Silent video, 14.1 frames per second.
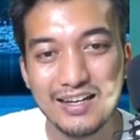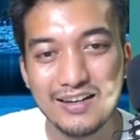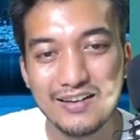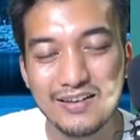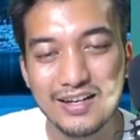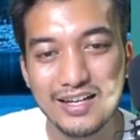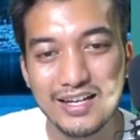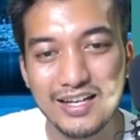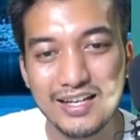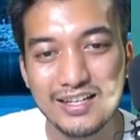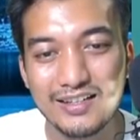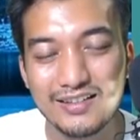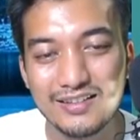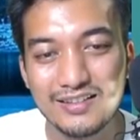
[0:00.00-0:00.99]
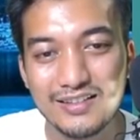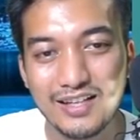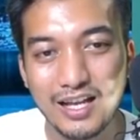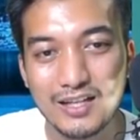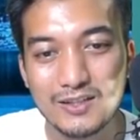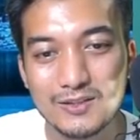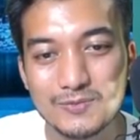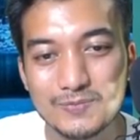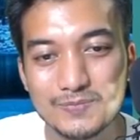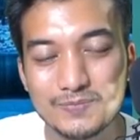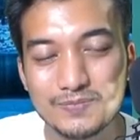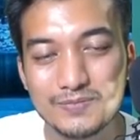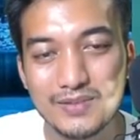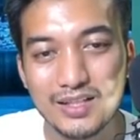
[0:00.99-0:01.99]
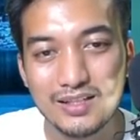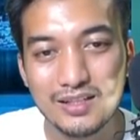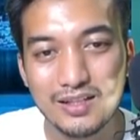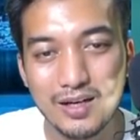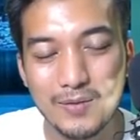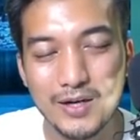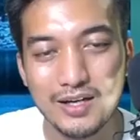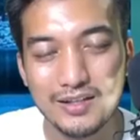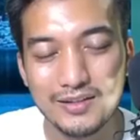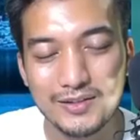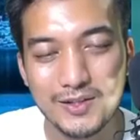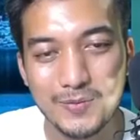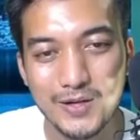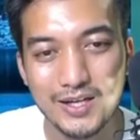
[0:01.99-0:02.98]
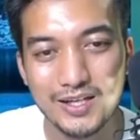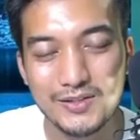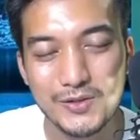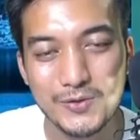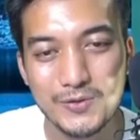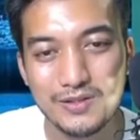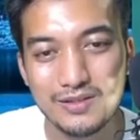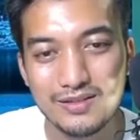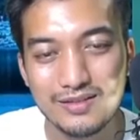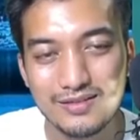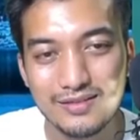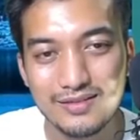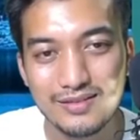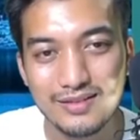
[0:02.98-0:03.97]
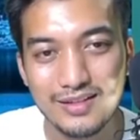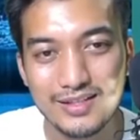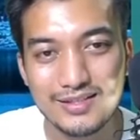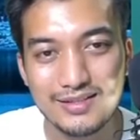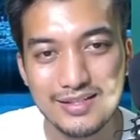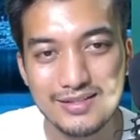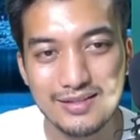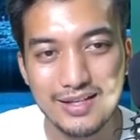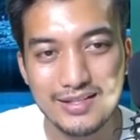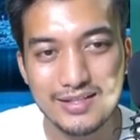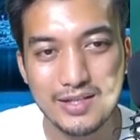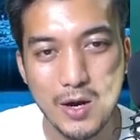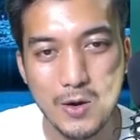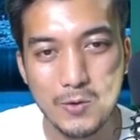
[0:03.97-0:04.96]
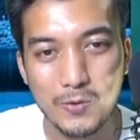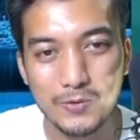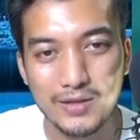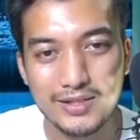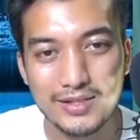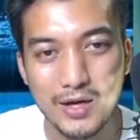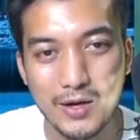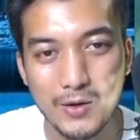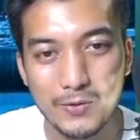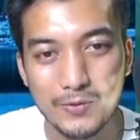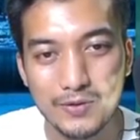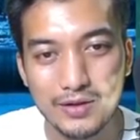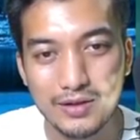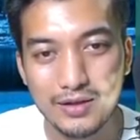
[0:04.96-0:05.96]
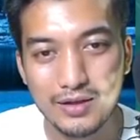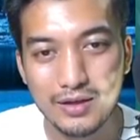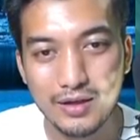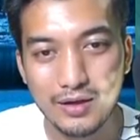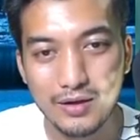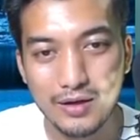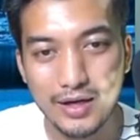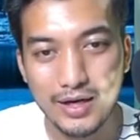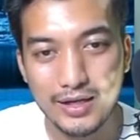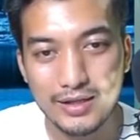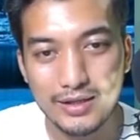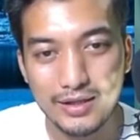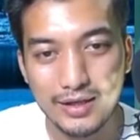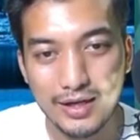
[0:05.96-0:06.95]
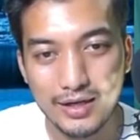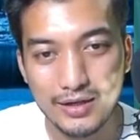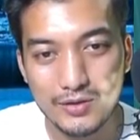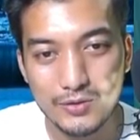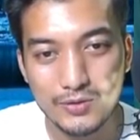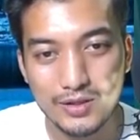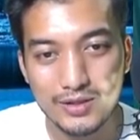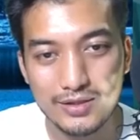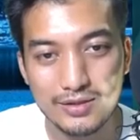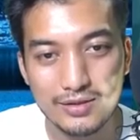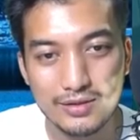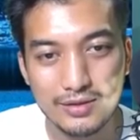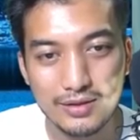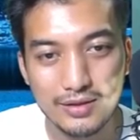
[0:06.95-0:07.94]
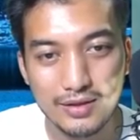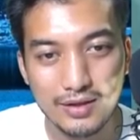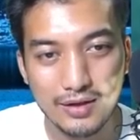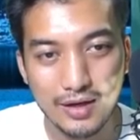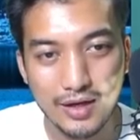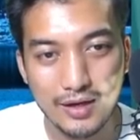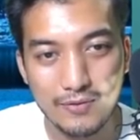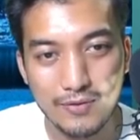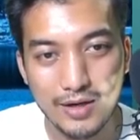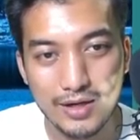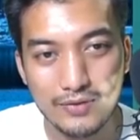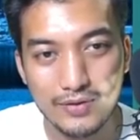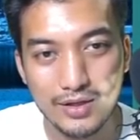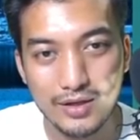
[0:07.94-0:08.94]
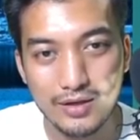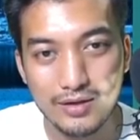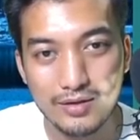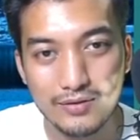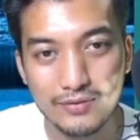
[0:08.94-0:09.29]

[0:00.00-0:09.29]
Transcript: Okay. Come on, come on, dude. Let's, let's, let's go. Let's go. Okay, I think I can do this. Okay, right over here.